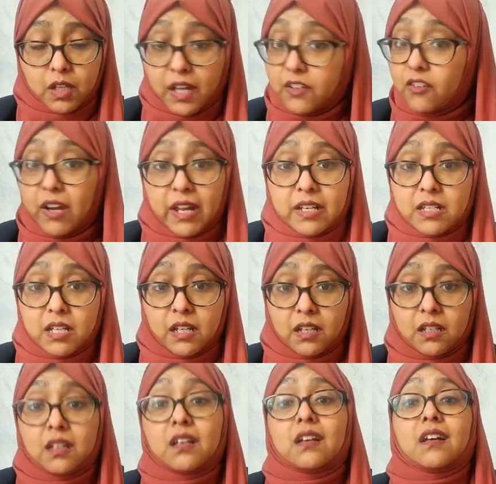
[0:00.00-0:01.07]
and you're
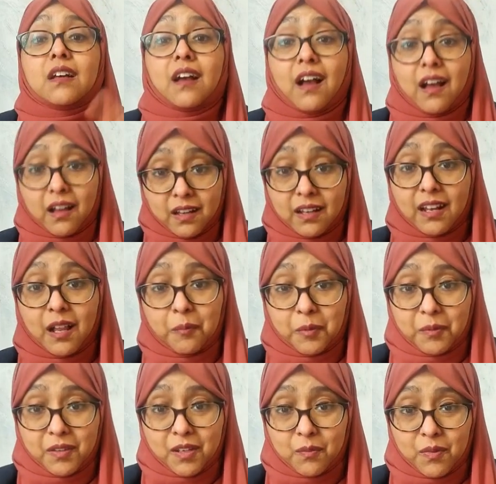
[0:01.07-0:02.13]
18, I can help
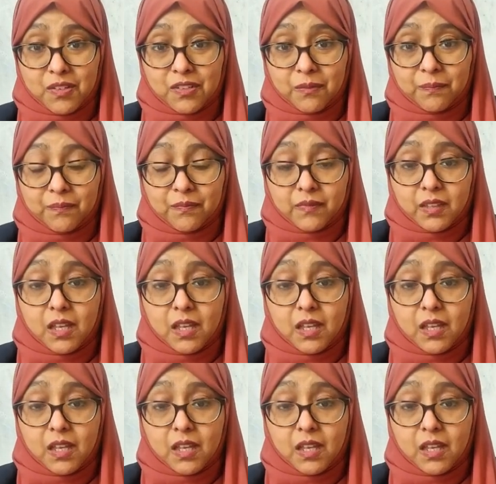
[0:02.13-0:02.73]
you with admission.